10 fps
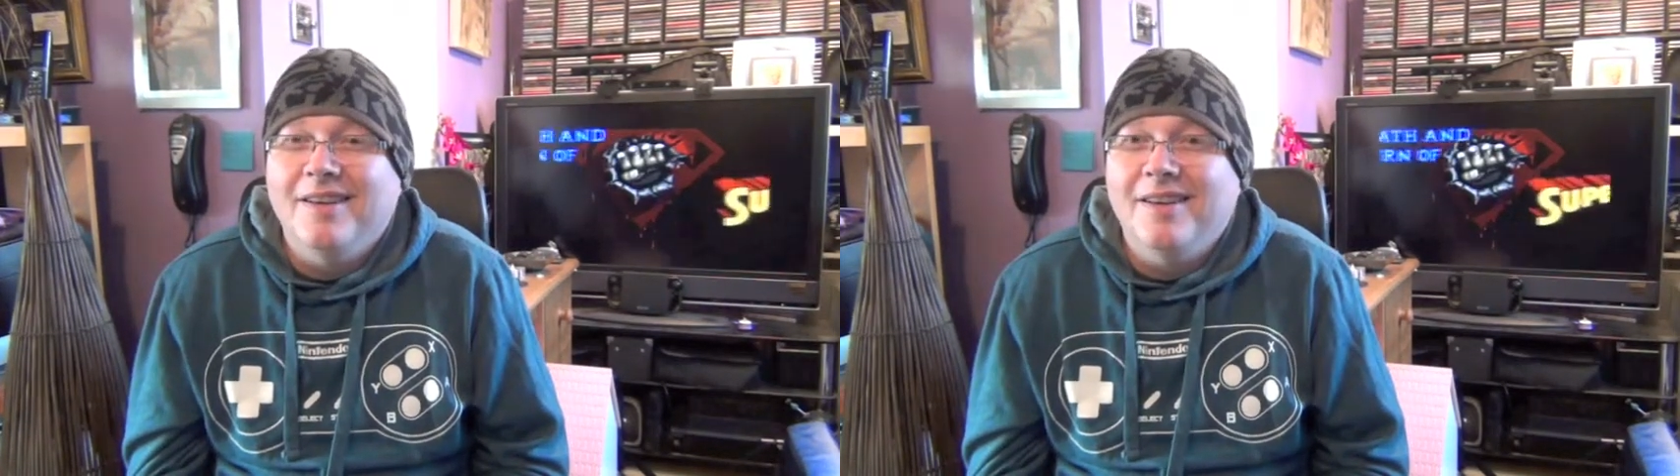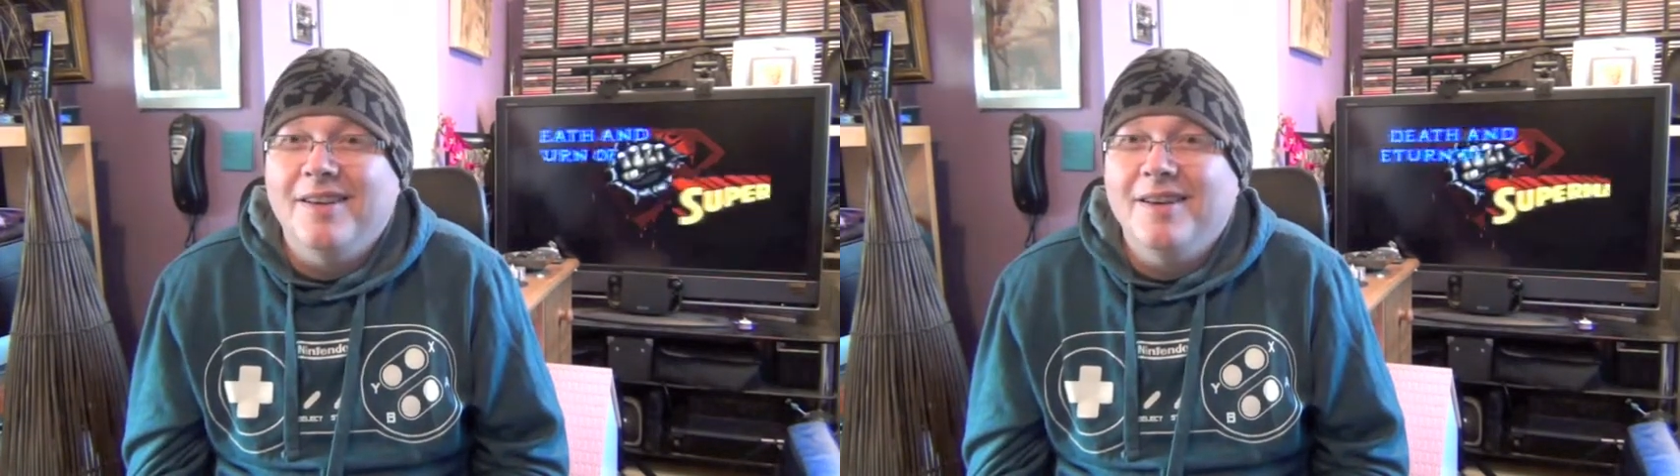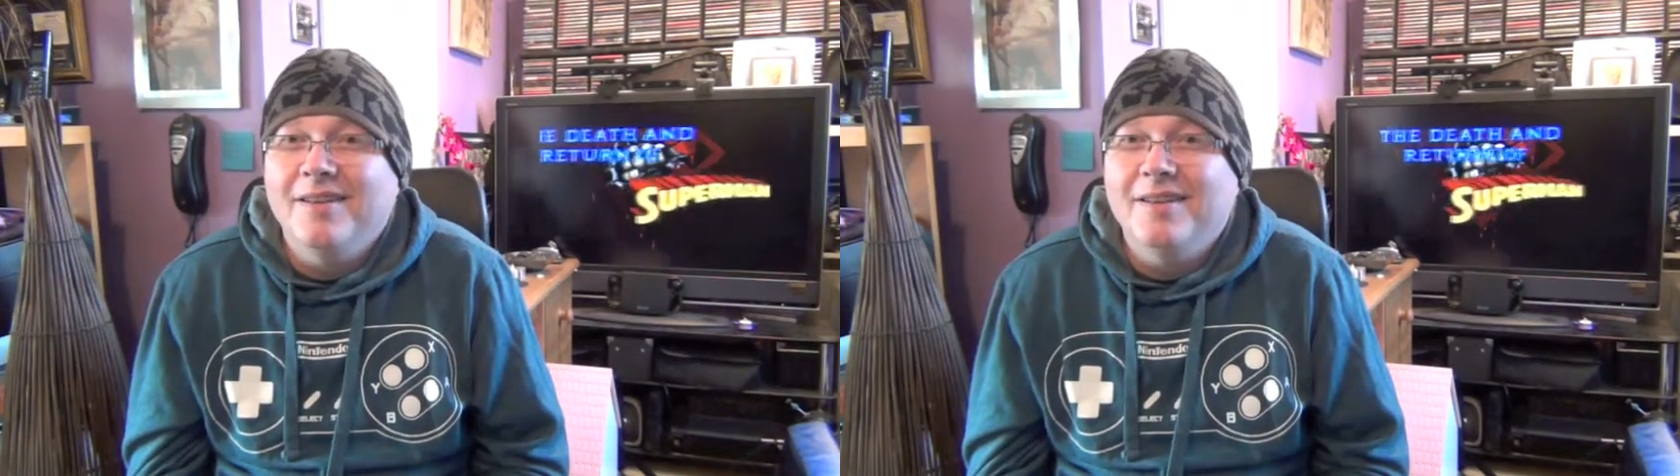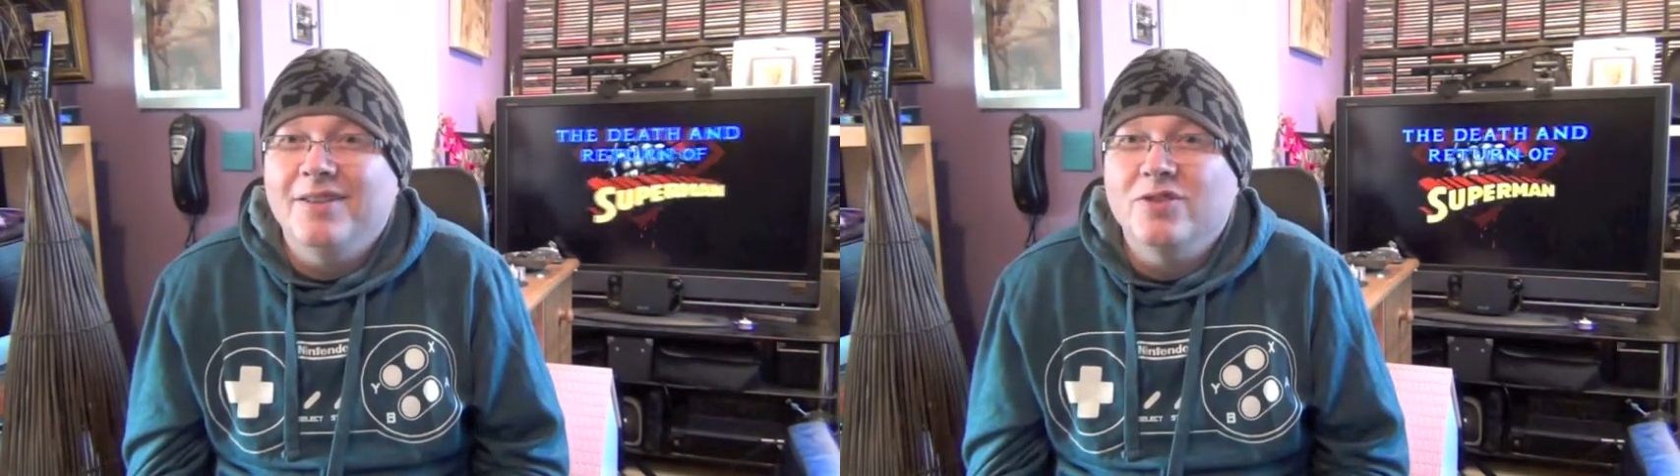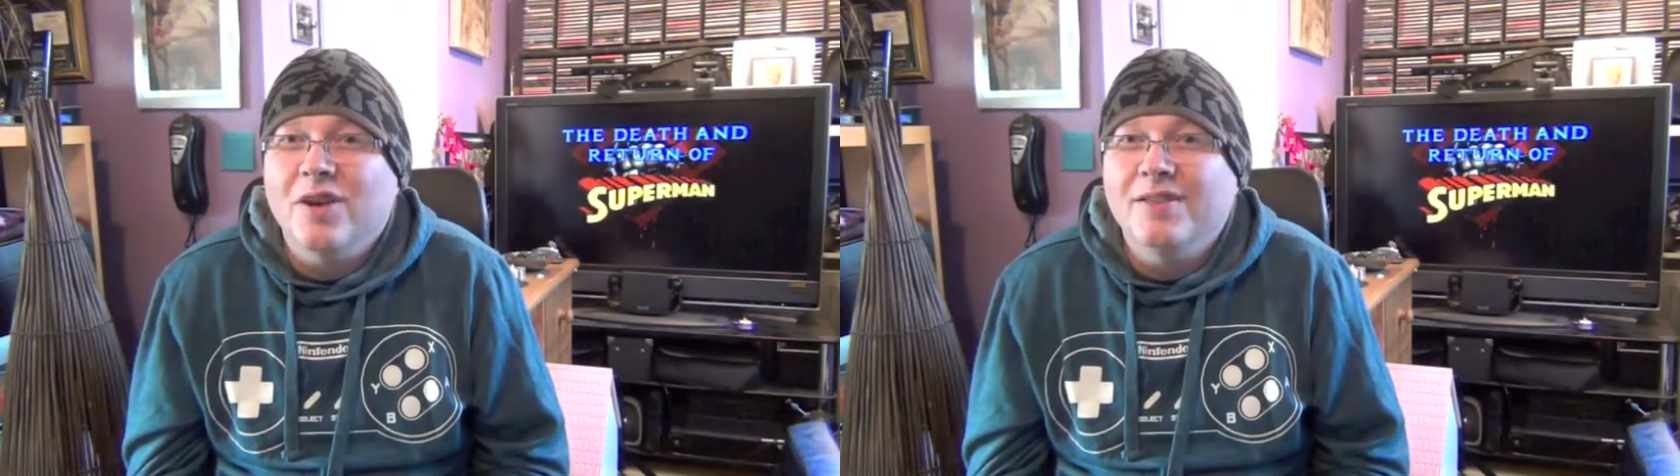uh,
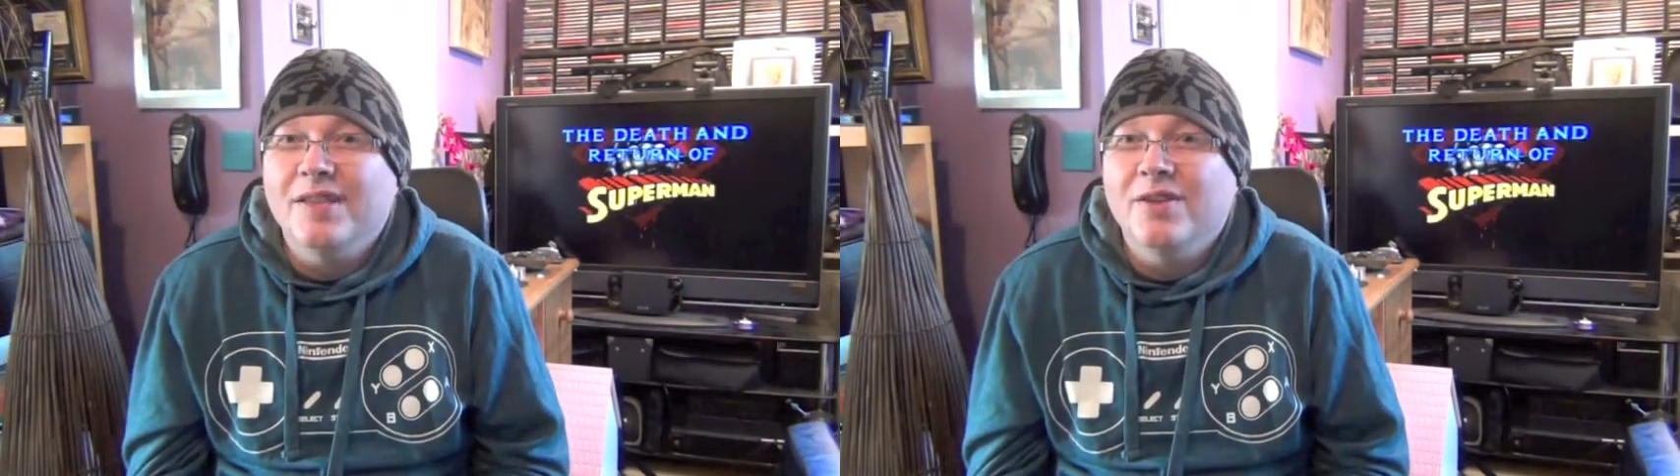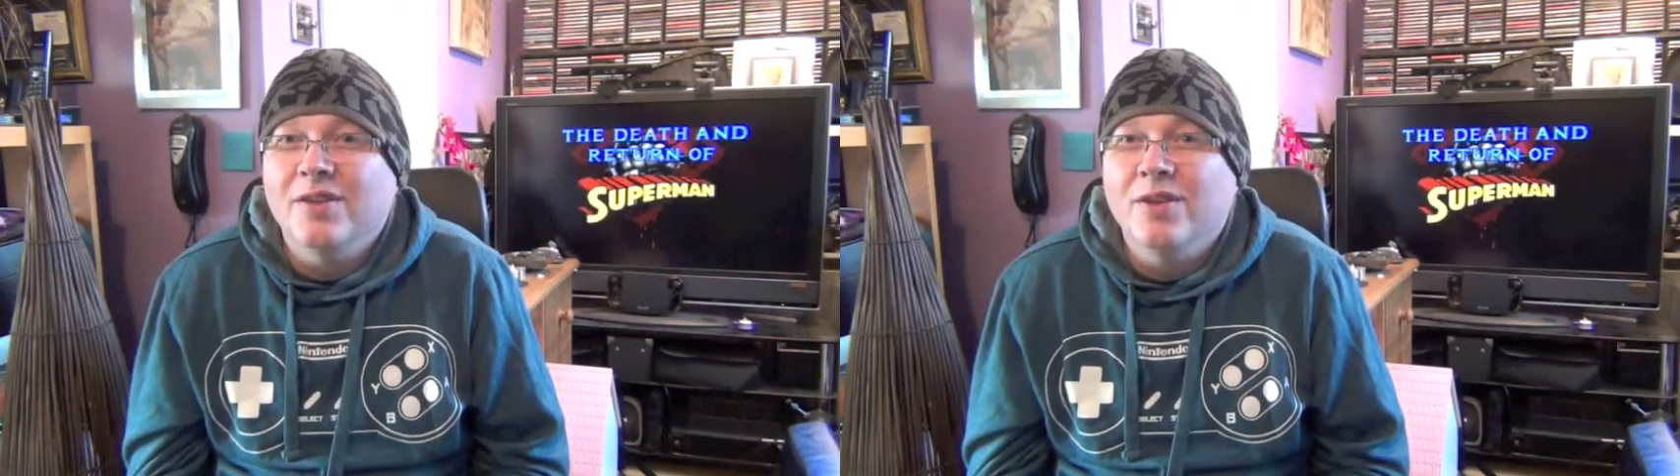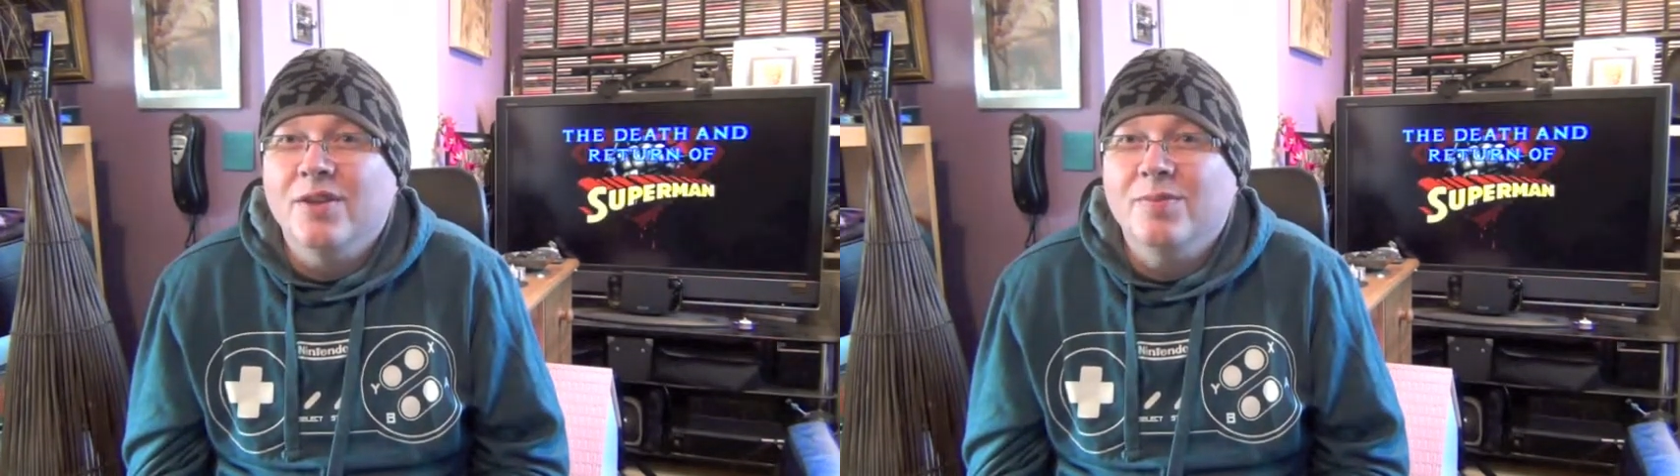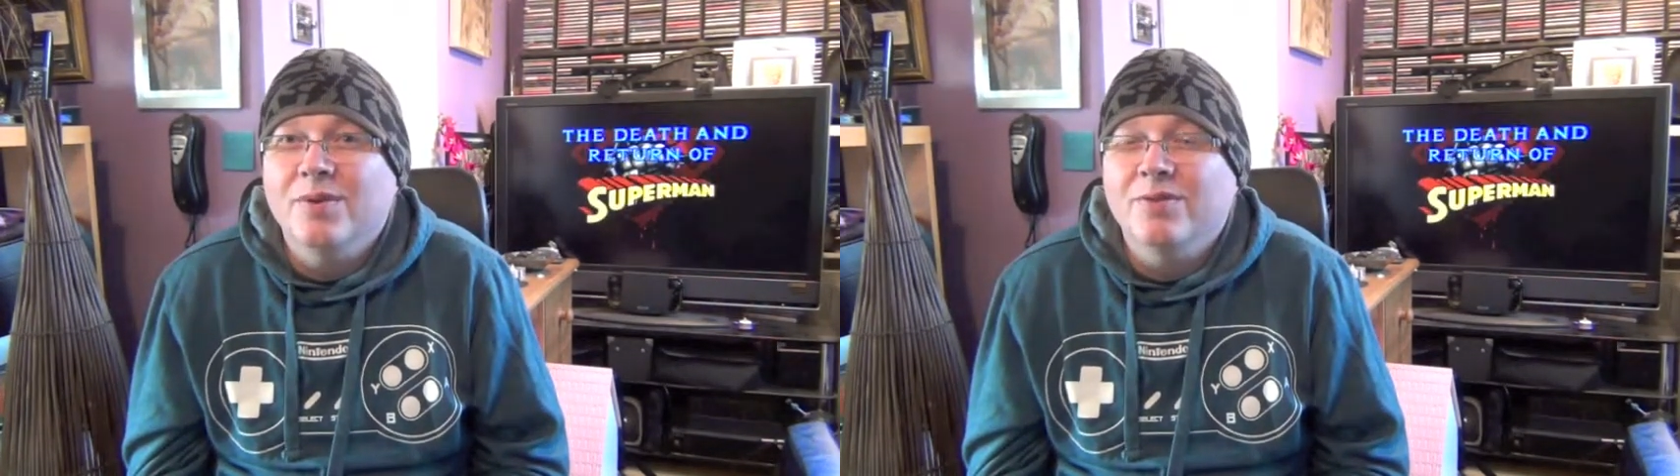his dry sense of humour